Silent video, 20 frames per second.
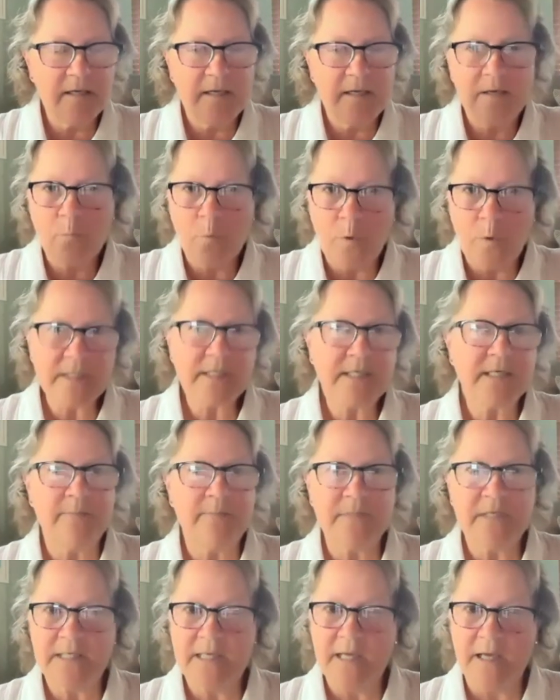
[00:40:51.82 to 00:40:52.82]
wisdom
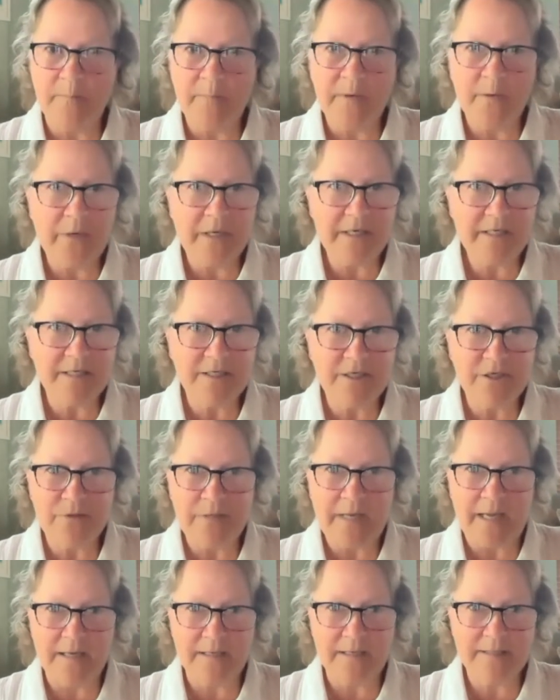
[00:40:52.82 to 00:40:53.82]
to tell me what to do
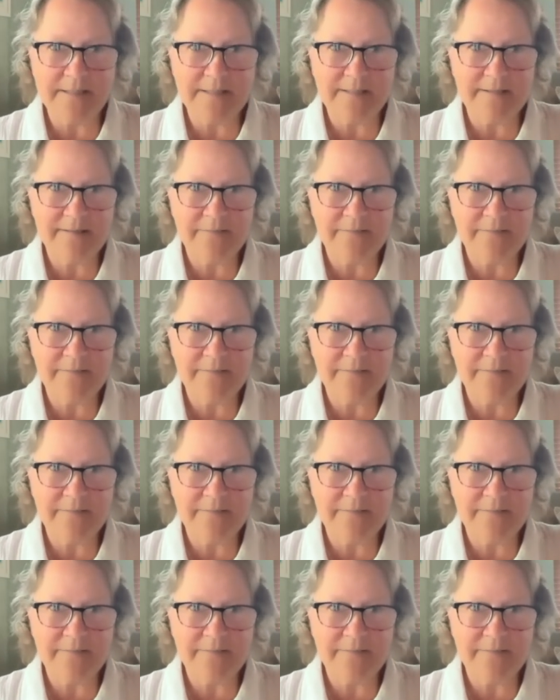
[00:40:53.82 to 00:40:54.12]
next.